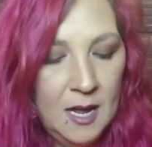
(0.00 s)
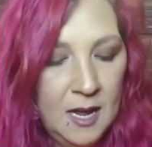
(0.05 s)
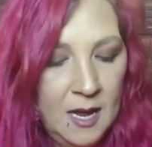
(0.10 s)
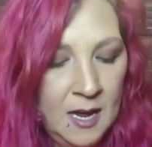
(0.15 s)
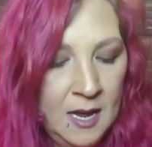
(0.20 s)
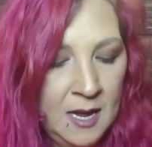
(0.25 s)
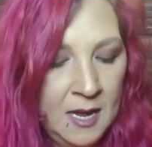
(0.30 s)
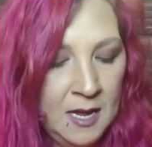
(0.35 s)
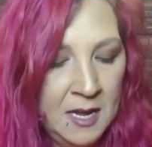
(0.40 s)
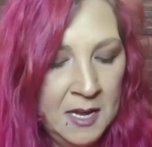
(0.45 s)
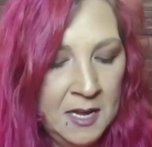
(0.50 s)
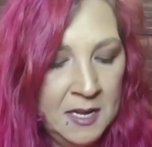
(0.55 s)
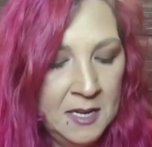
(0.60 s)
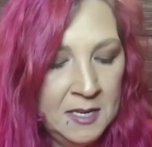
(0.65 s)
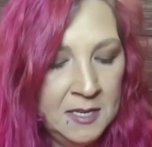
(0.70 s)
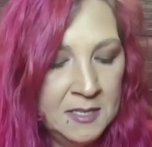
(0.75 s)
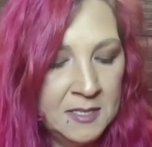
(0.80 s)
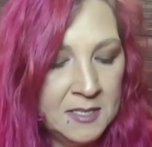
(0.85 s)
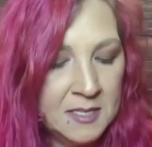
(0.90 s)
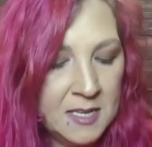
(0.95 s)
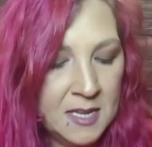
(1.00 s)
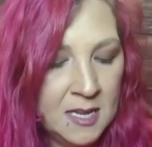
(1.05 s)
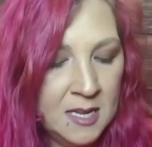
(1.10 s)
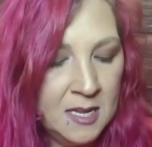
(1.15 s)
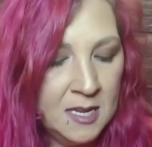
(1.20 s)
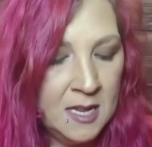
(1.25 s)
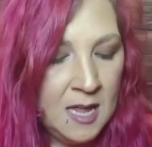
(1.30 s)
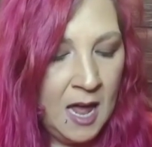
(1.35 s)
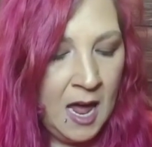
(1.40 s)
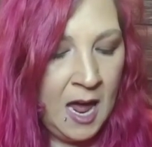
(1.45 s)
is
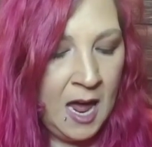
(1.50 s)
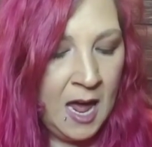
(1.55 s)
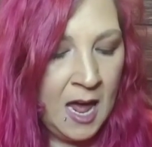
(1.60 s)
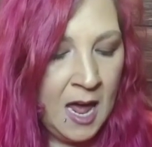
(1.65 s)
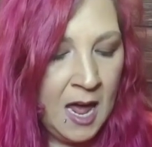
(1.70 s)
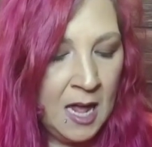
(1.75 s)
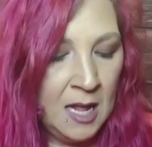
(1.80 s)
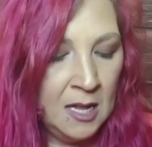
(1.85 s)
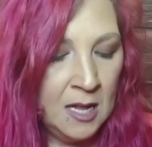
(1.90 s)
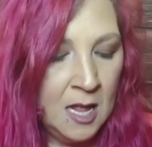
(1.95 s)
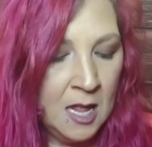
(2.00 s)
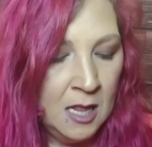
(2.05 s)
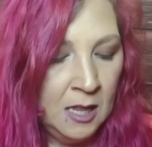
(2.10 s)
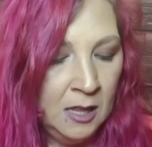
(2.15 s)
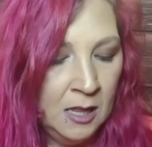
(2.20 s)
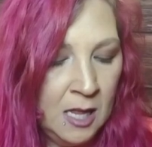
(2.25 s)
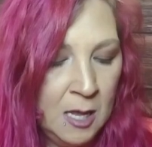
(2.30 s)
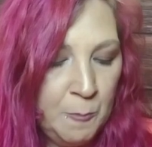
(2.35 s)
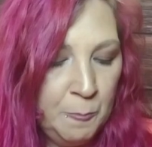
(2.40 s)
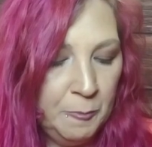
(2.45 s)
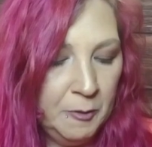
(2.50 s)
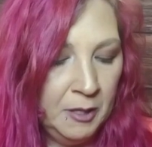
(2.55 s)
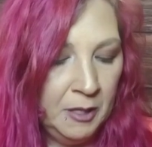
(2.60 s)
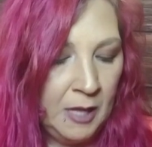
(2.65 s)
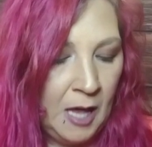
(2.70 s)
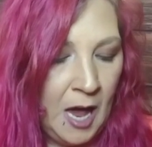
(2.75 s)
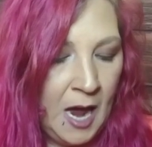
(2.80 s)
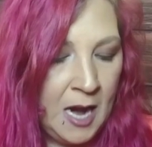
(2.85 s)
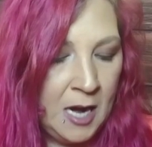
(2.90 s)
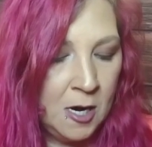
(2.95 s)
a lip
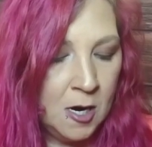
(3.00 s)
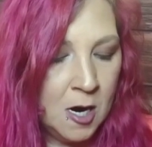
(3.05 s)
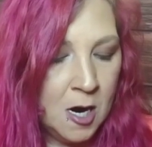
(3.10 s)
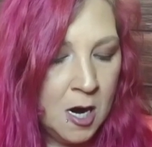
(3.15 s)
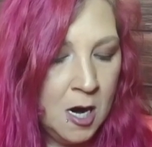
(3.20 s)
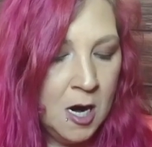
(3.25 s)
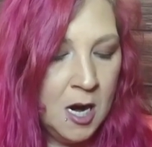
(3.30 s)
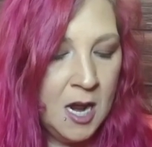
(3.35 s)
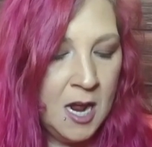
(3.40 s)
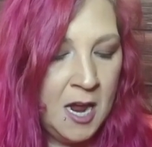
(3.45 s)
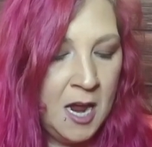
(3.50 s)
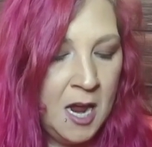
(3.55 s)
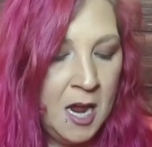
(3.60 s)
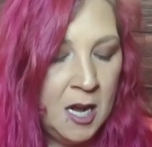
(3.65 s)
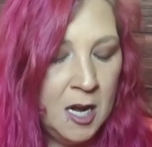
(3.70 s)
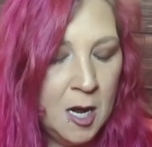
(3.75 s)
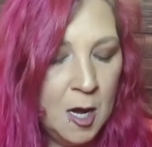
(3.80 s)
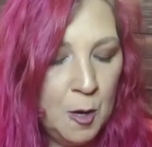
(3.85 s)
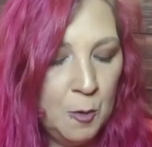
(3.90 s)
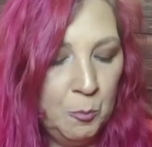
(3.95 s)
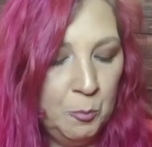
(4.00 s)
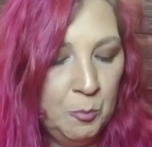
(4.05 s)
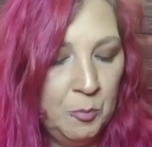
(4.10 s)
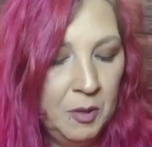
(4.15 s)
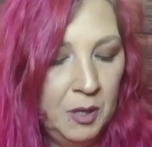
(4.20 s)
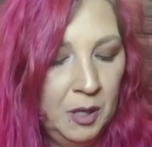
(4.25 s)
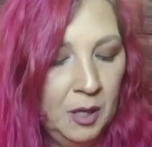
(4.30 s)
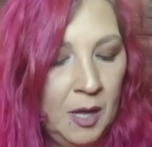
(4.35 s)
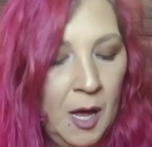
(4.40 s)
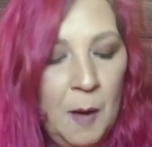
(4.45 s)
liner in
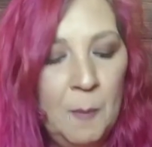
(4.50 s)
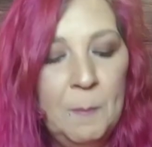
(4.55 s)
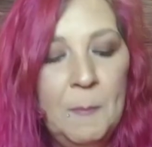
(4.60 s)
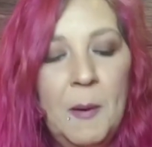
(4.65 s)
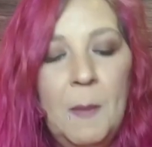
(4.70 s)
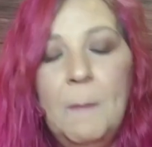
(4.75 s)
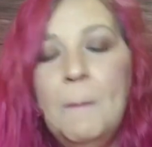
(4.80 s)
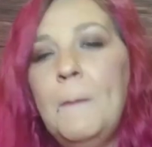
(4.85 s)
Plum